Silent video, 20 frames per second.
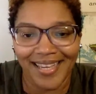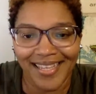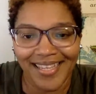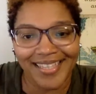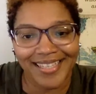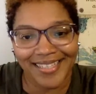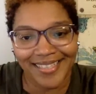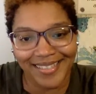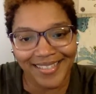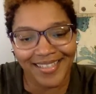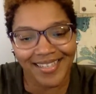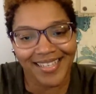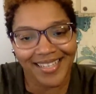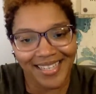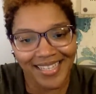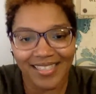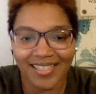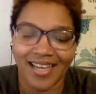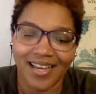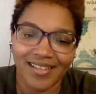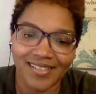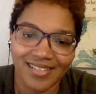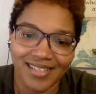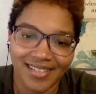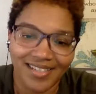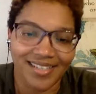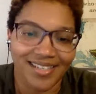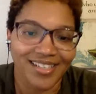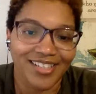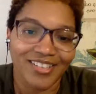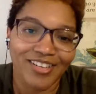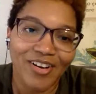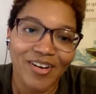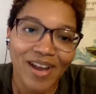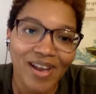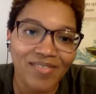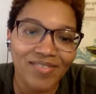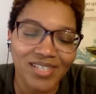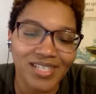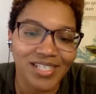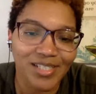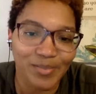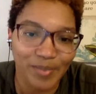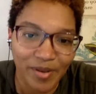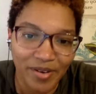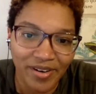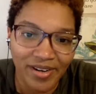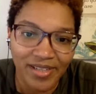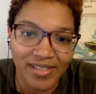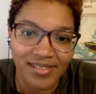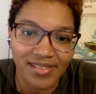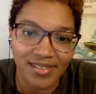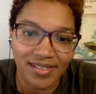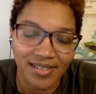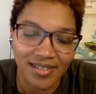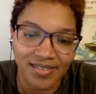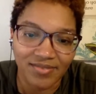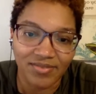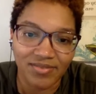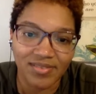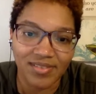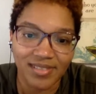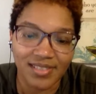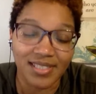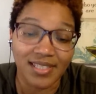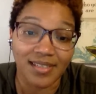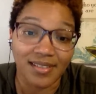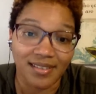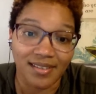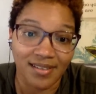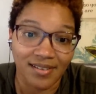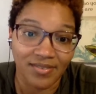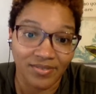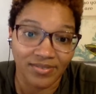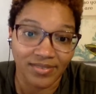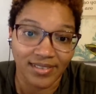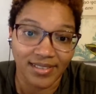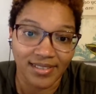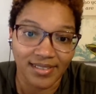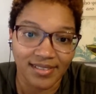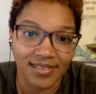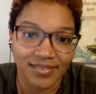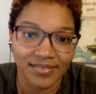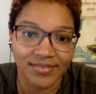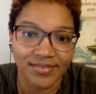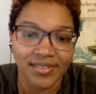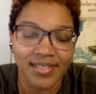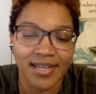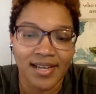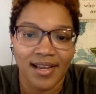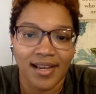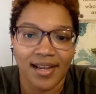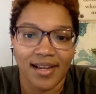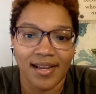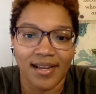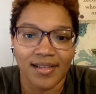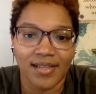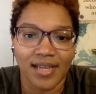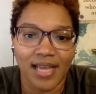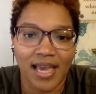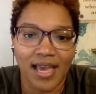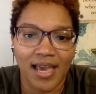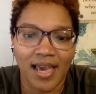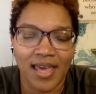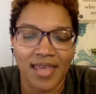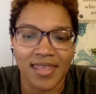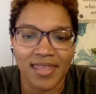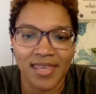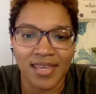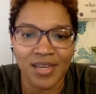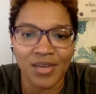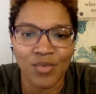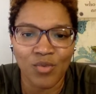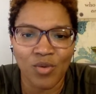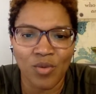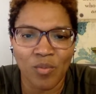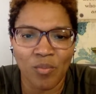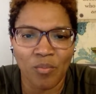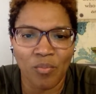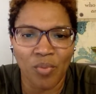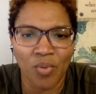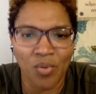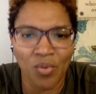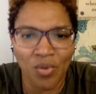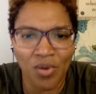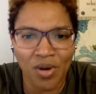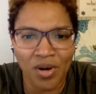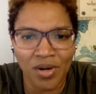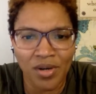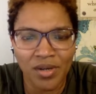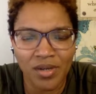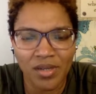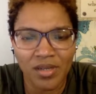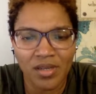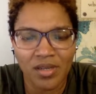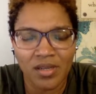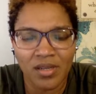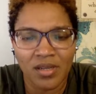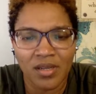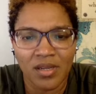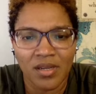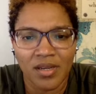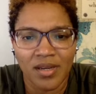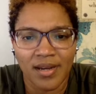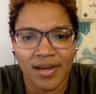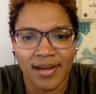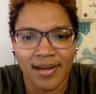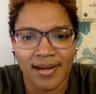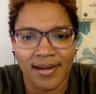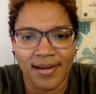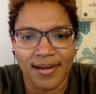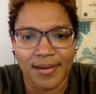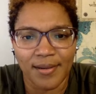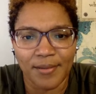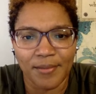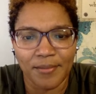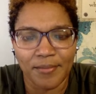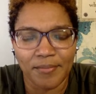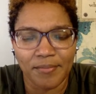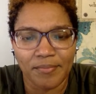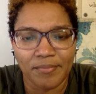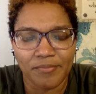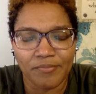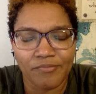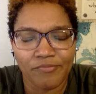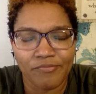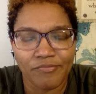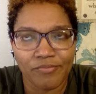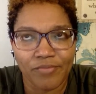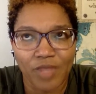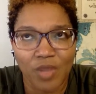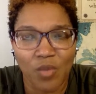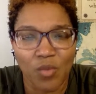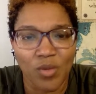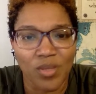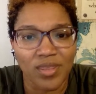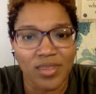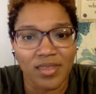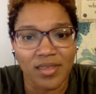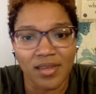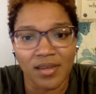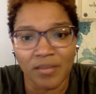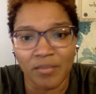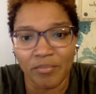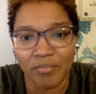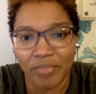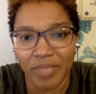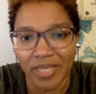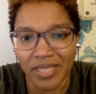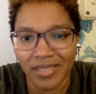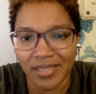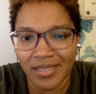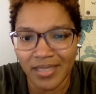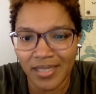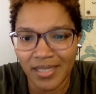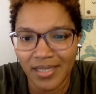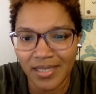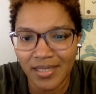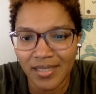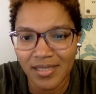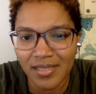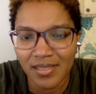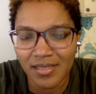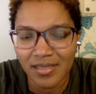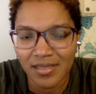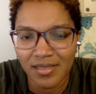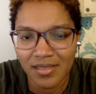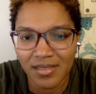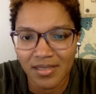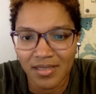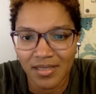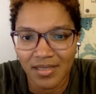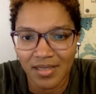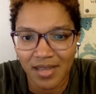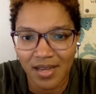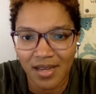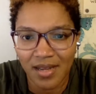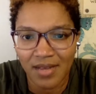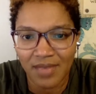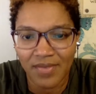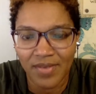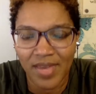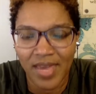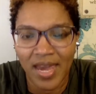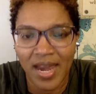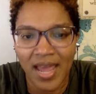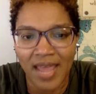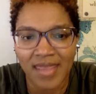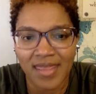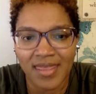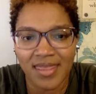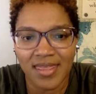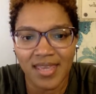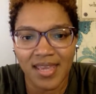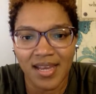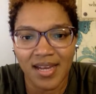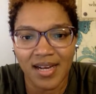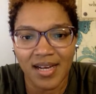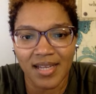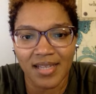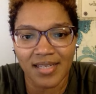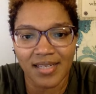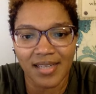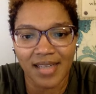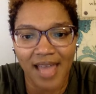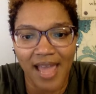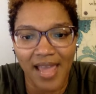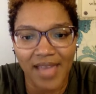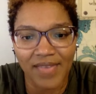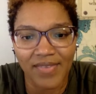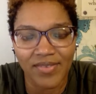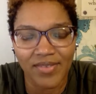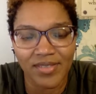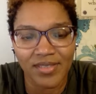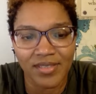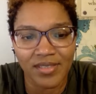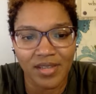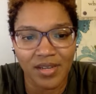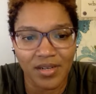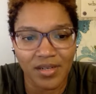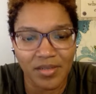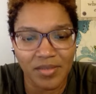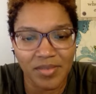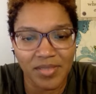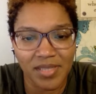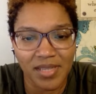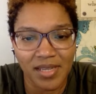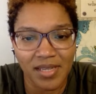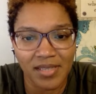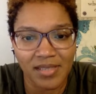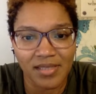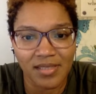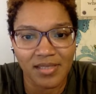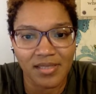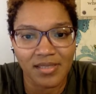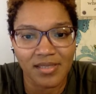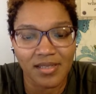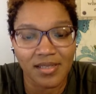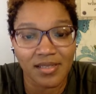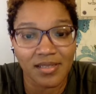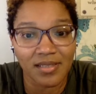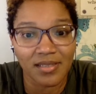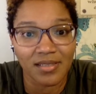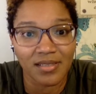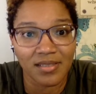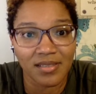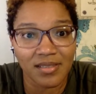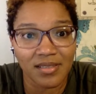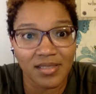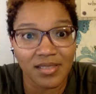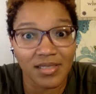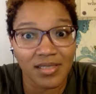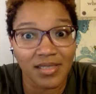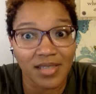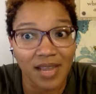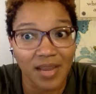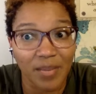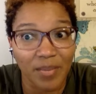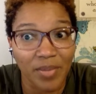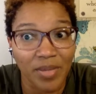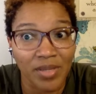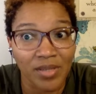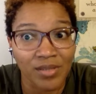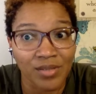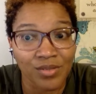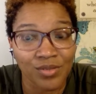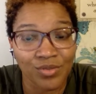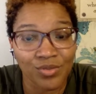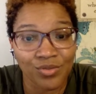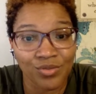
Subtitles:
and I'll say it again: you don't have to experience love to give love. I think we're born um, with the ability to love, and I think life circumstances shape us